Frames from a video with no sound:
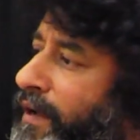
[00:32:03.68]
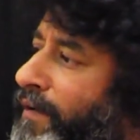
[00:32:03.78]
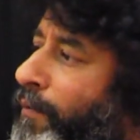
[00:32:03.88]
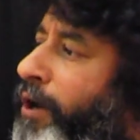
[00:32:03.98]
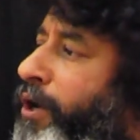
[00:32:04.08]

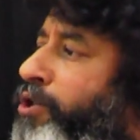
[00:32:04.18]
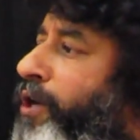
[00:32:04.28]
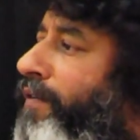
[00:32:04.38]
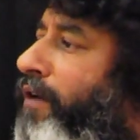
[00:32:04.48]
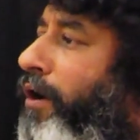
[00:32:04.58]
What you should
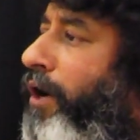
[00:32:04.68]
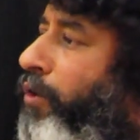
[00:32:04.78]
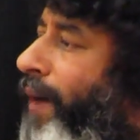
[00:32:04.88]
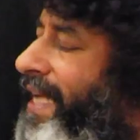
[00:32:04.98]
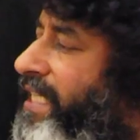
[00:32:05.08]
have got at
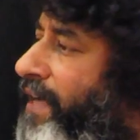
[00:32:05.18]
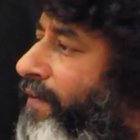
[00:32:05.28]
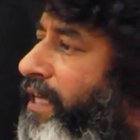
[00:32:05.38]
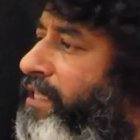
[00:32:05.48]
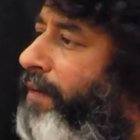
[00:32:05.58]

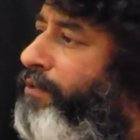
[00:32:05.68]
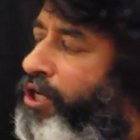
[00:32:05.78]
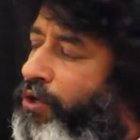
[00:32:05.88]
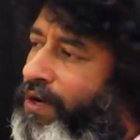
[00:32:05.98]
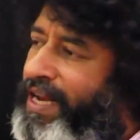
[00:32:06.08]
27 has come to
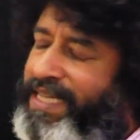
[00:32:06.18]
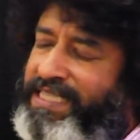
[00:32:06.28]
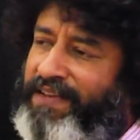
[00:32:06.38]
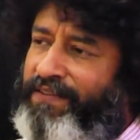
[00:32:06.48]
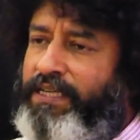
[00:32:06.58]
you only at
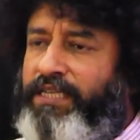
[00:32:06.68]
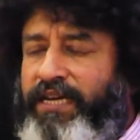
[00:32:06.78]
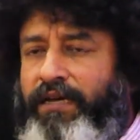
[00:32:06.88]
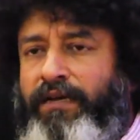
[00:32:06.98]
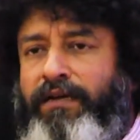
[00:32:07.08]

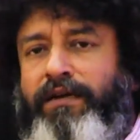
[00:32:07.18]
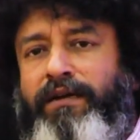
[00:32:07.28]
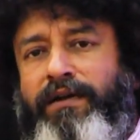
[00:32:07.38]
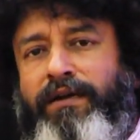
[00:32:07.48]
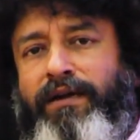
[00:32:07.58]
70.
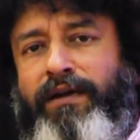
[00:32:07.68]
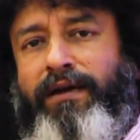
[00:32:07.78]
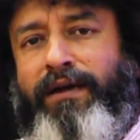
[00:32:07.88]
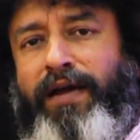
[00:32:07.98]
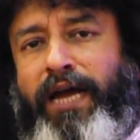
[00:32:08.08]

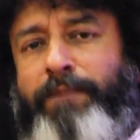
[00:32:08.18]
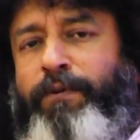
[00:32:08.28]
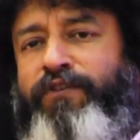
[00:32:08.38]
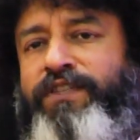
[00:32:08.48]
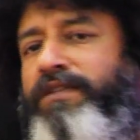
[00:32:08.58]
And
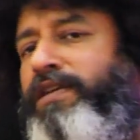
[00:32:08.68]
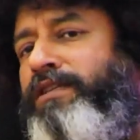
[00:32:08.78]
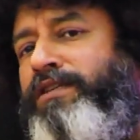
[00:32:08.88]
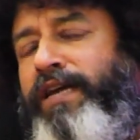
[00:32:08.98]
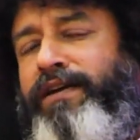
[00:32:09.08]
Professor
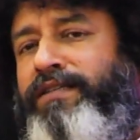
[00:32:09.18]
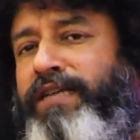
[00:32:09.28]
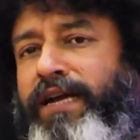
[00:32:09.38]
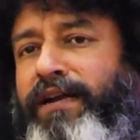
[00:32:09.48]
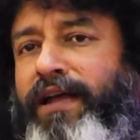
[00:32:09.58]
Chandrasekhar
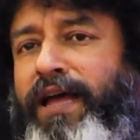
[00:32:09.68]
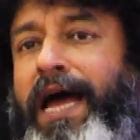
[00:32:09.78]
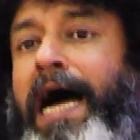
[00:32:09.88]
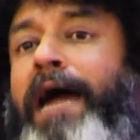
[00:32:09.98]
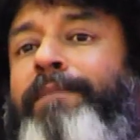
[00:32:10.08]
said,
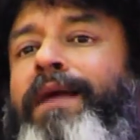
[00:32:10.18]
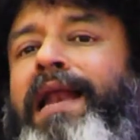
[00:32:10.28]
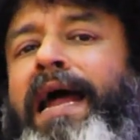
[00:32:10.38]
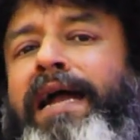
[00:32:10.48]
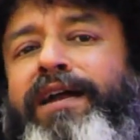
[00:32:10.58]
"I'm
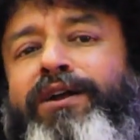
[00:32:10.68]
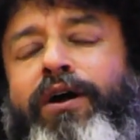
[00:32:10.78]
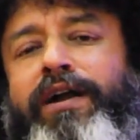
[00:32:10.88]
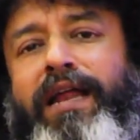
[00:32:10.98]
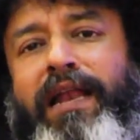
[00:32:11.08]
glad it
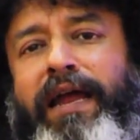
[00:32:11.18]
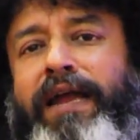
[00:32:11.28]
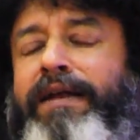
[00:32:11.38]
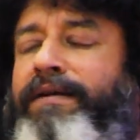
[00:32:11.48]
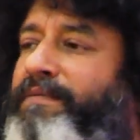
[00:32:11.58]
got delayed.
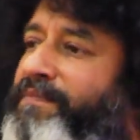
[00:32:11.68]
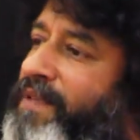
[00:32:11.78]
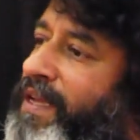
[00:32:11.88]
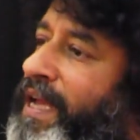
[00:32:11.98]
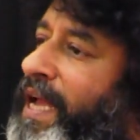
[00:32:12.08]

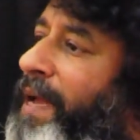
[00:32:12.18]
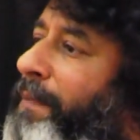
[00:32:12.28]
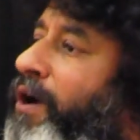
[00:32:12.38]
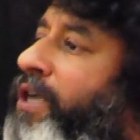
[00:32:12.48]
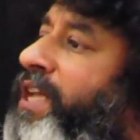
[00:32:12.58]

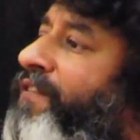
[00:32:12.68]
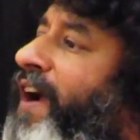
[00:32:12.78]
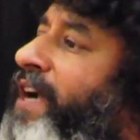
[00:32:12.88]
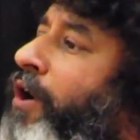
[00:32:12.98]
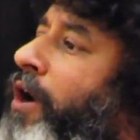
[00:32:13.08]
Because if I
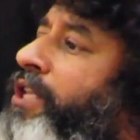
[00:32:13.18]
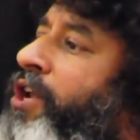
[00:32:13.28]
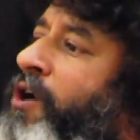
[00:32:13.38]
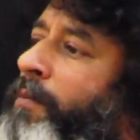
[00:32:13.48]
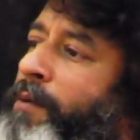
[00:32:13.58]
had got the
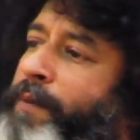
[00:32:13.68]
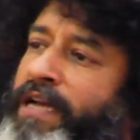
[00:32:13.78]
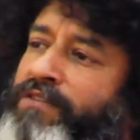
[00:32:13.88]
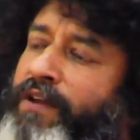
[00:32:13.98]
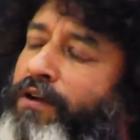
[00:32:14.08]
Nobel
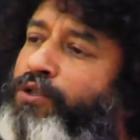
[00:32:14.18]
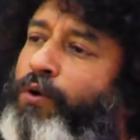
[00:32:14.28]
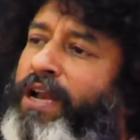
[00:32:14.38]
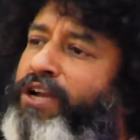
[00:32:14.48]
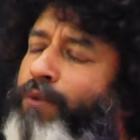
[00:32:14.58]
Prize when I was
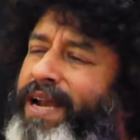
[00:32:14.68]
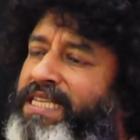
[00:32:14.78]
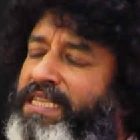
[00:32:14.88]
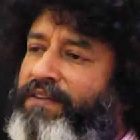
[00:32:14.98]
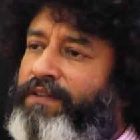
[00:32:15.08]
only
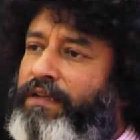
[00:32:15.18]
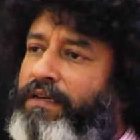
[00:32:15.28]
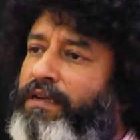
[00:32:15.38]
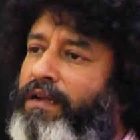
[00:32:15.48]
27,